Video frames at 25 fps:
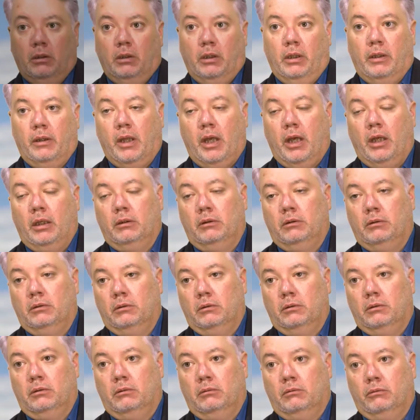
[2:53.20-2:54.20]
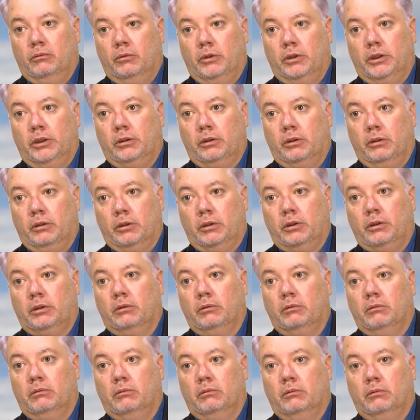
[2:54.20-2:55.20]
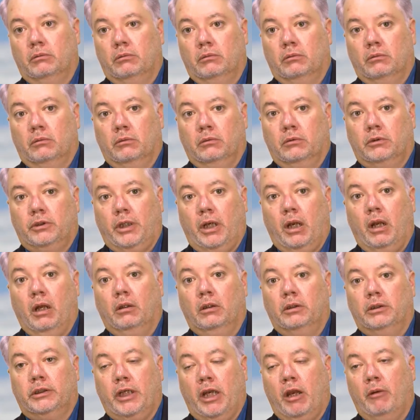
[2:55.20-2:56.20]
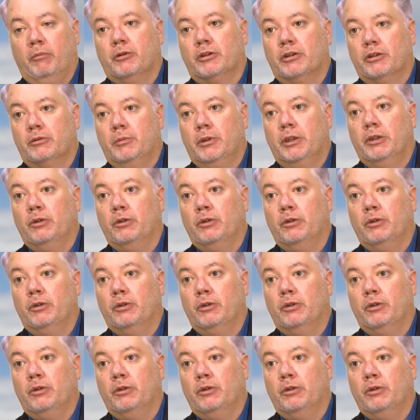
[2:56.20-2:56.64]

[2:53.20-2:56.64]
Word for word: And that research challenge happens to be